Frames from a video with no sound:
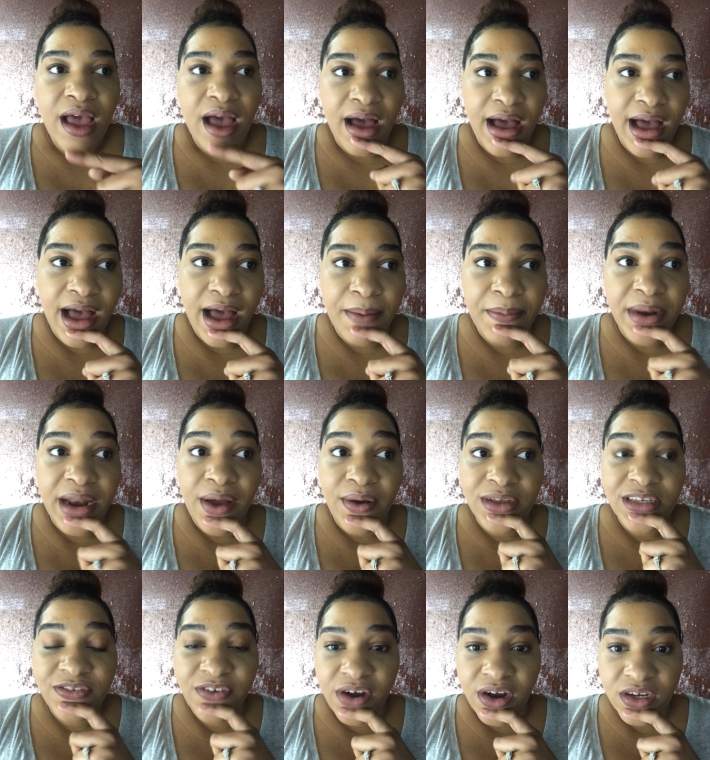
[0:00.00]
Now,
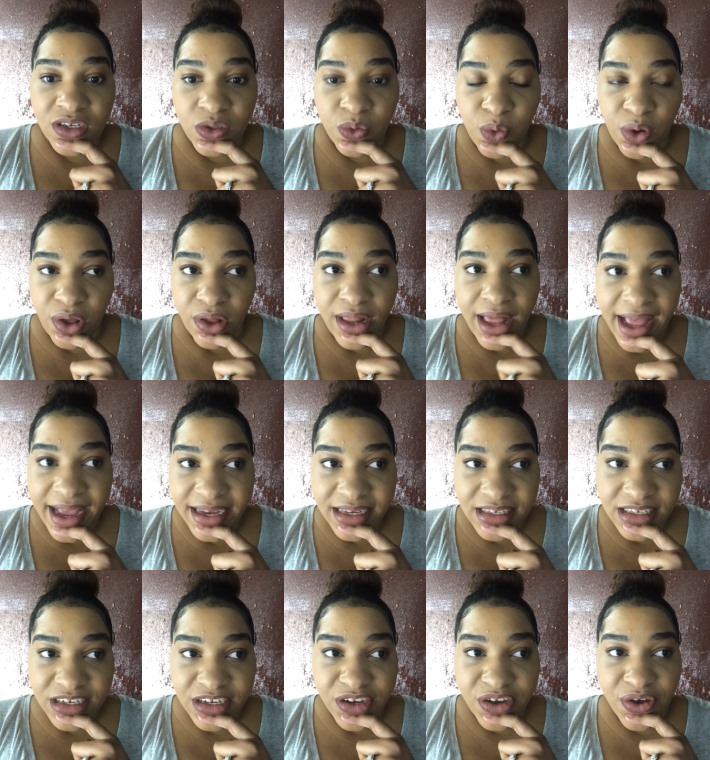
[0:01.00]
as far as the royal
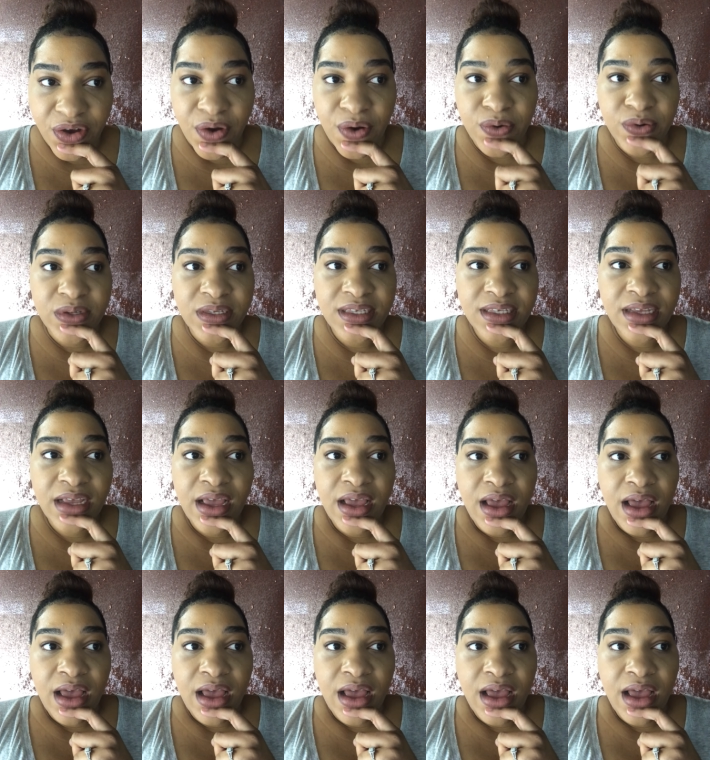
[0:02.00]
icing goes,